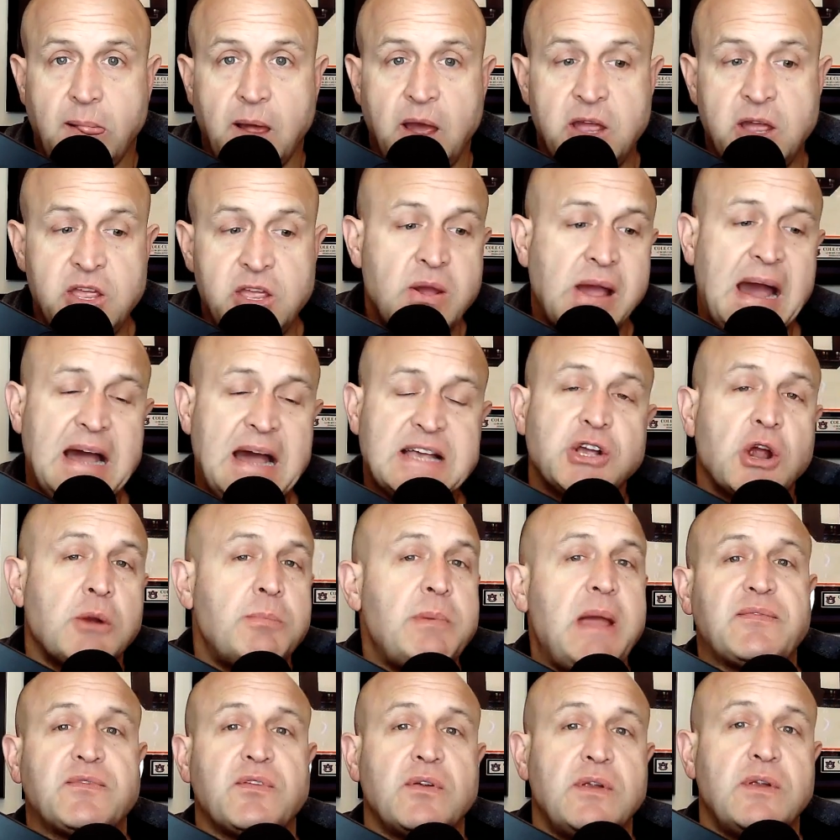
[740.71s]
And you guys heard
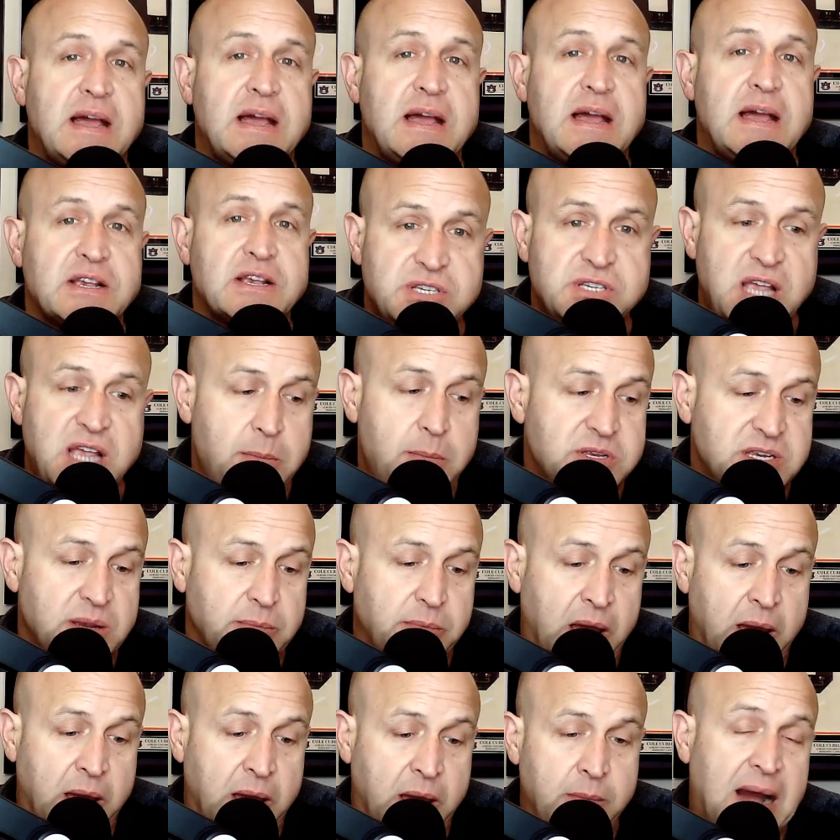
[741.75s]
me after the national championship
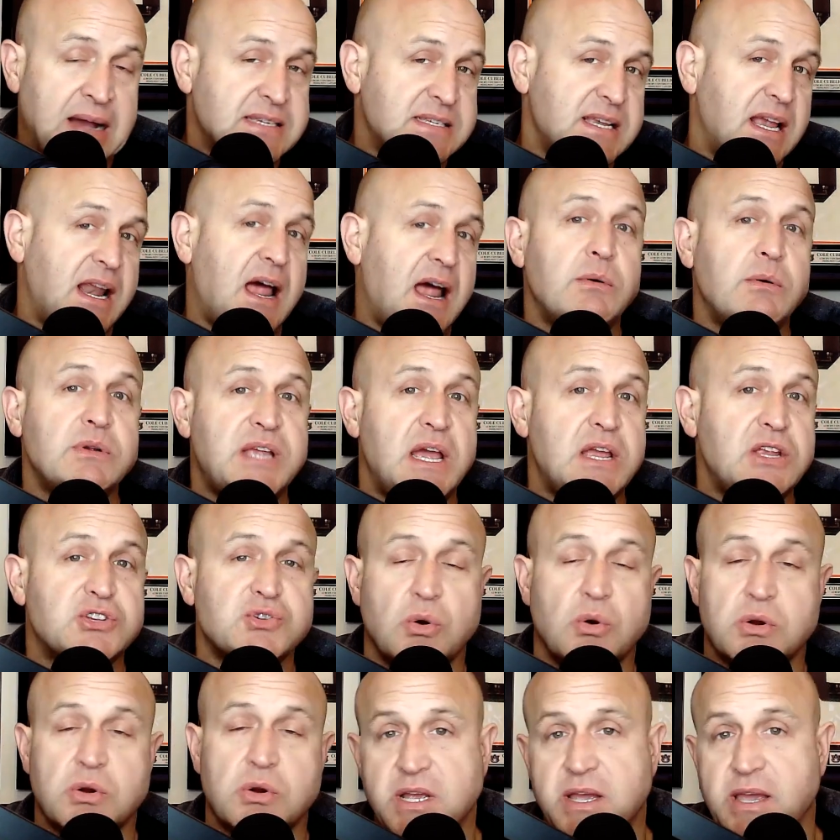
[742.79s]
game. I said I would take
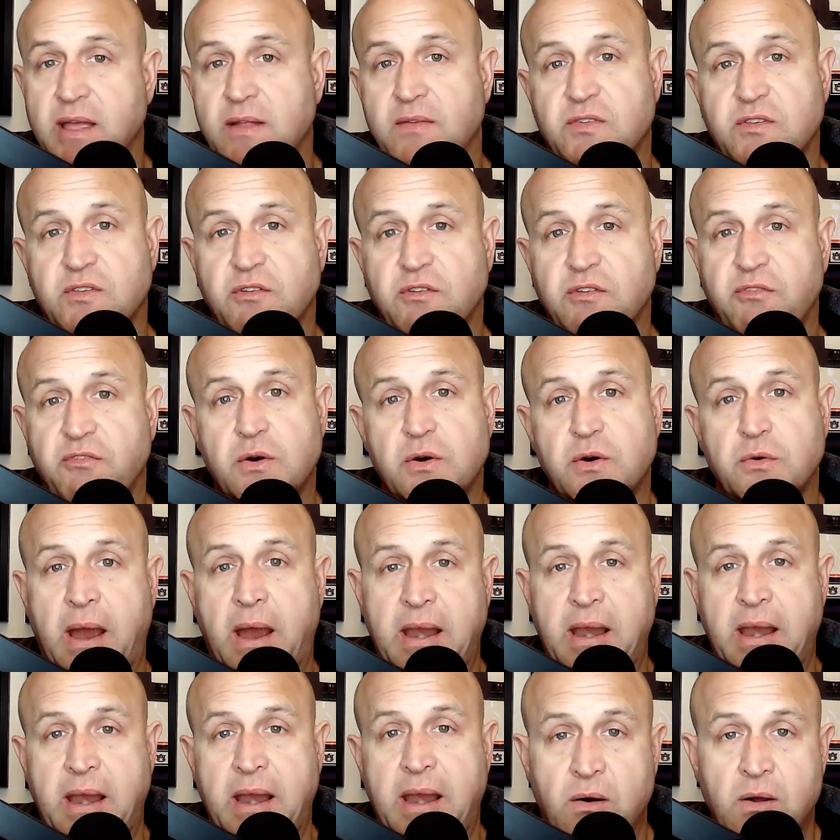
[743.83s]
Georgia against the field
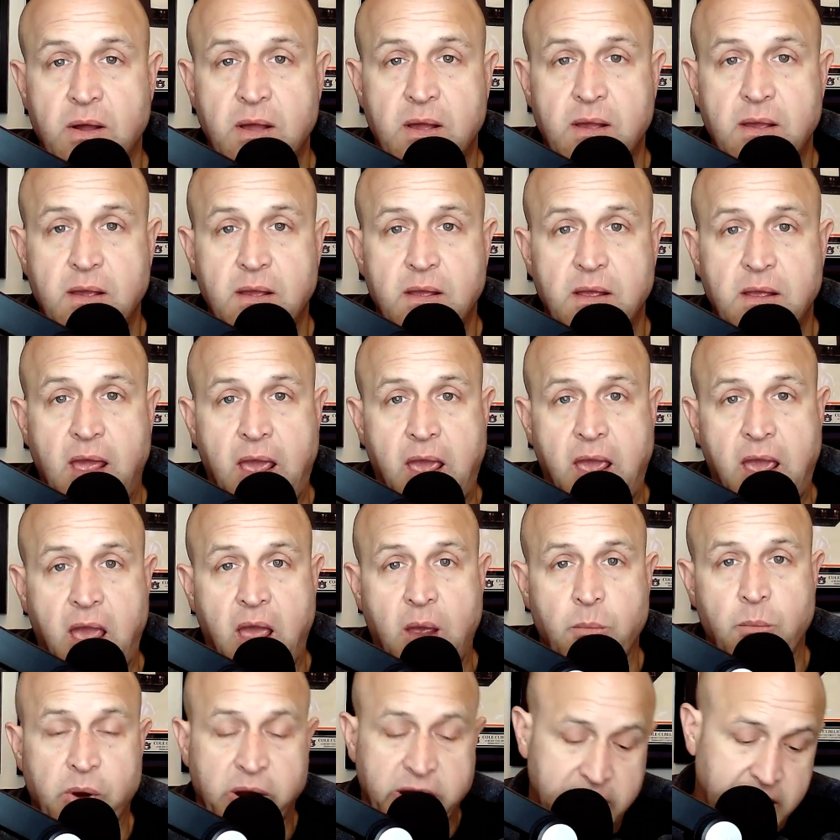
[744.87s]
right now.
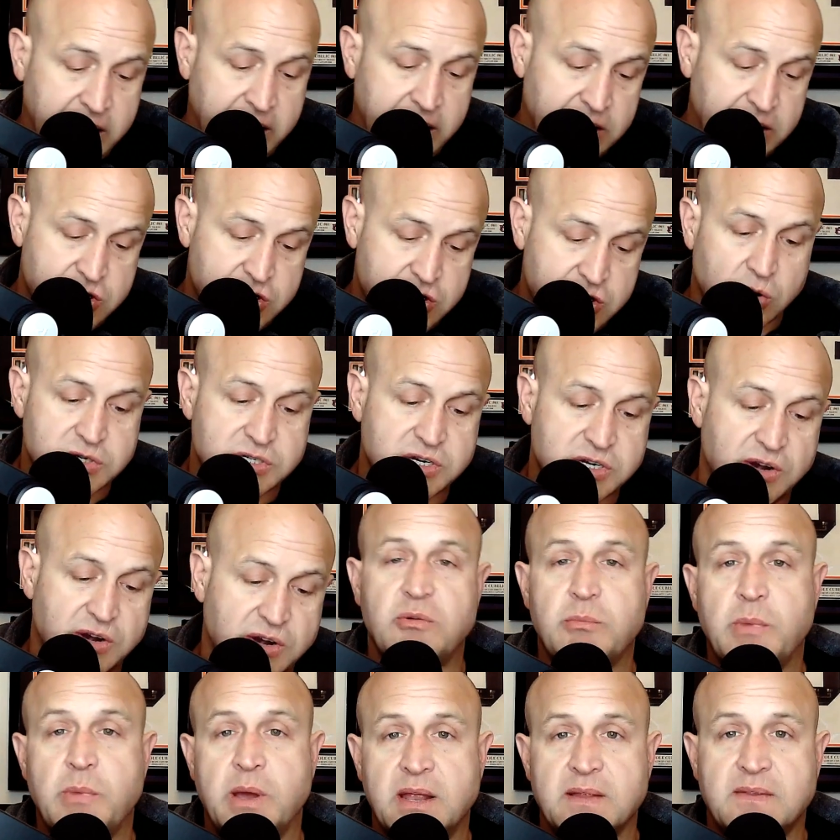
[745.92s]
And we're going to get to Georgia in a
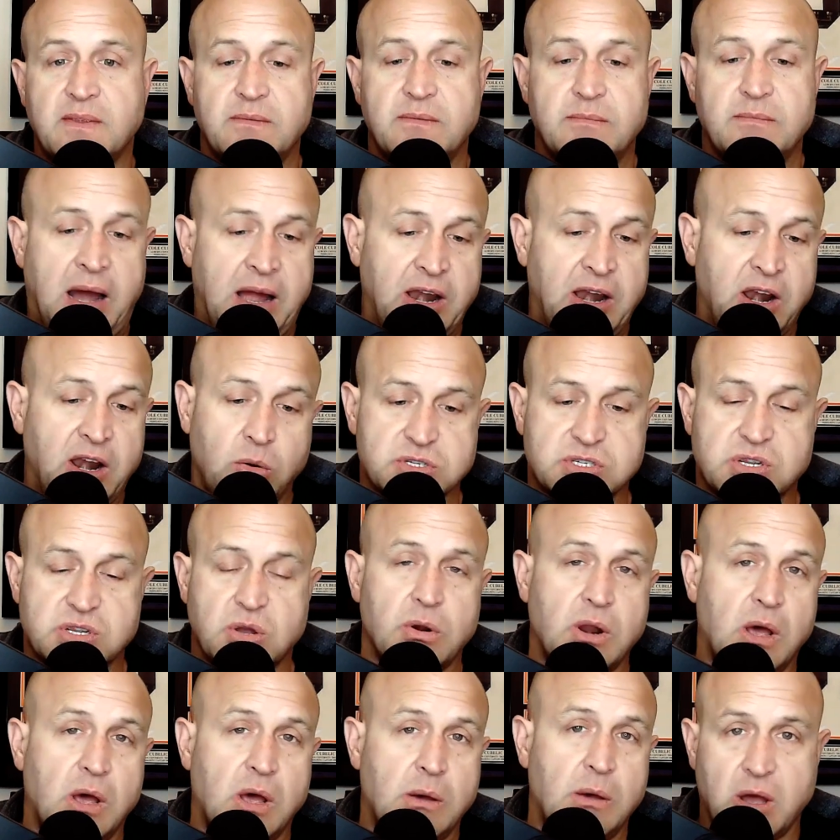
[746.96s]
few minutes. I know what's
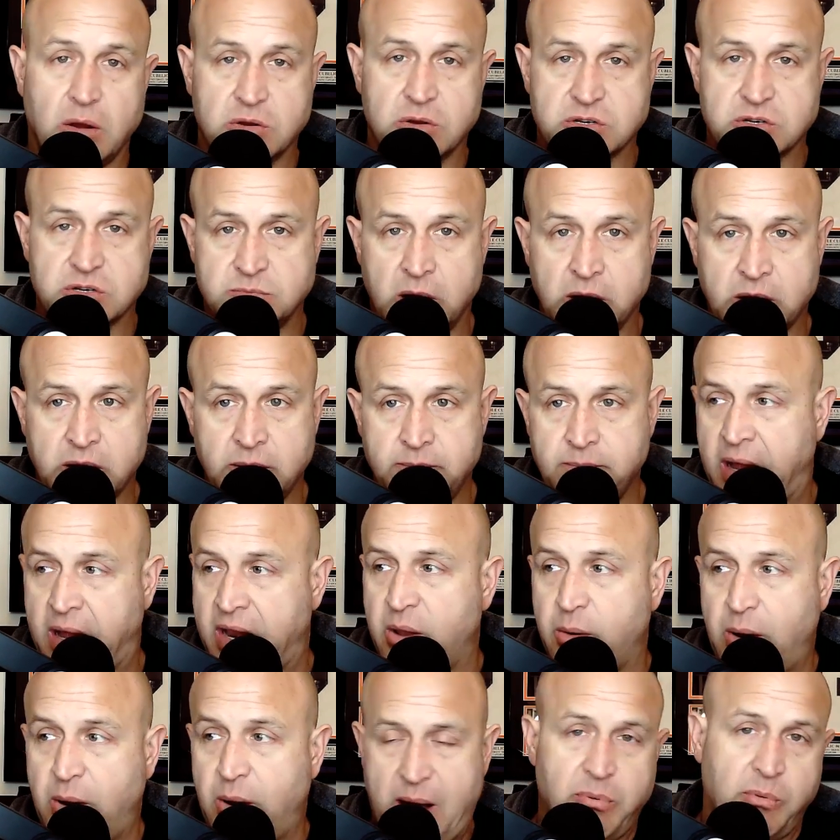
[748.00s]
going on with Coach Monken. I
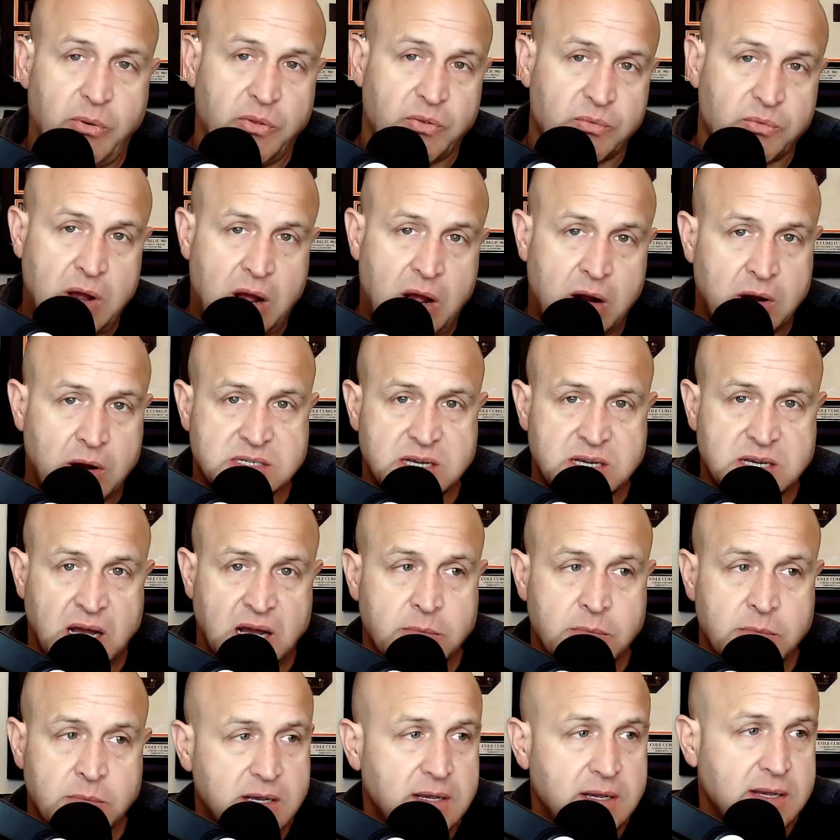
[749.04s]
know what happened with Ra
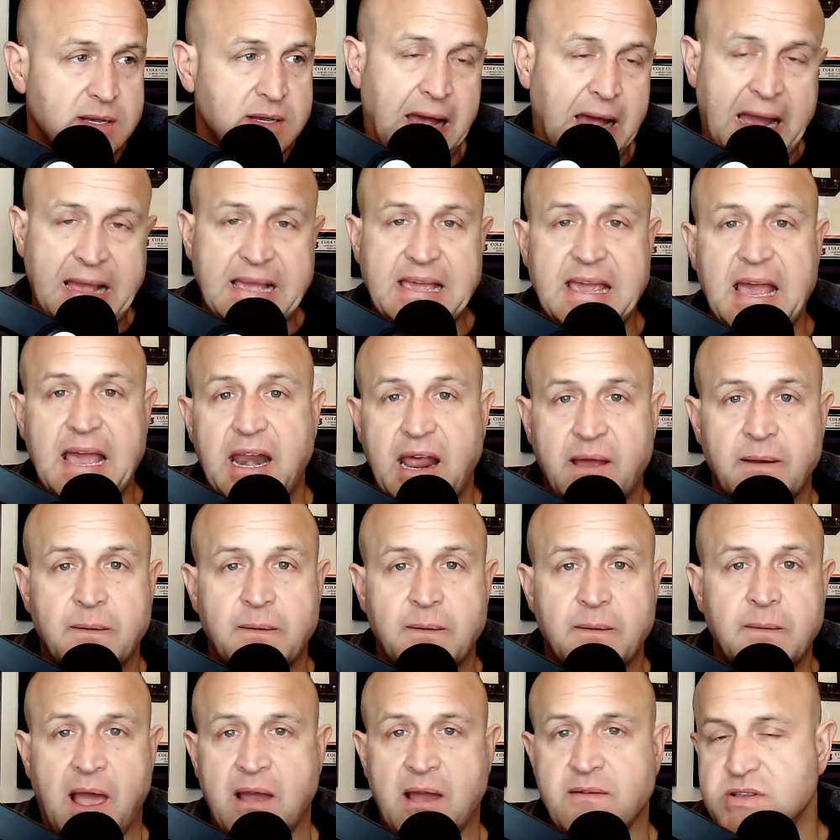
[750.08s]
Thomas. I get it.
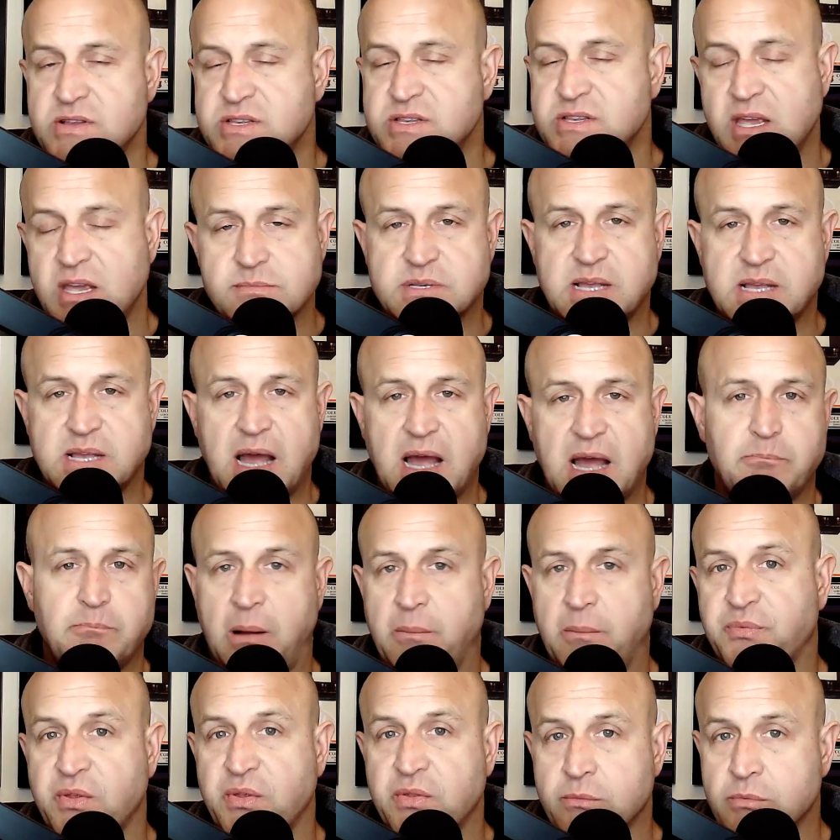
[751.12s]
Every team's got
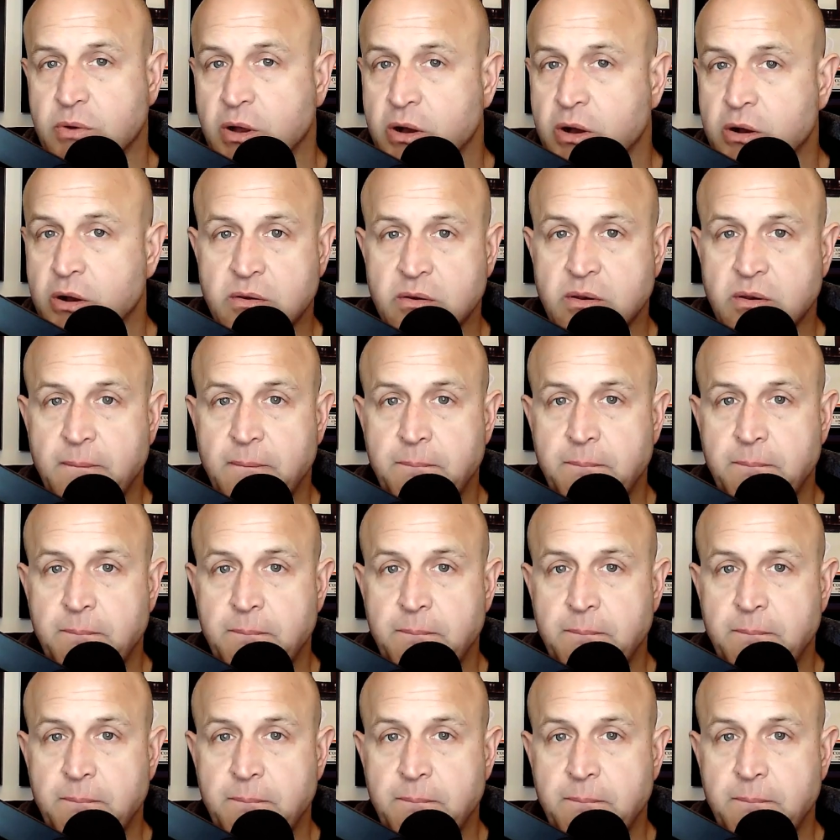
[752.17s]
bumps in the road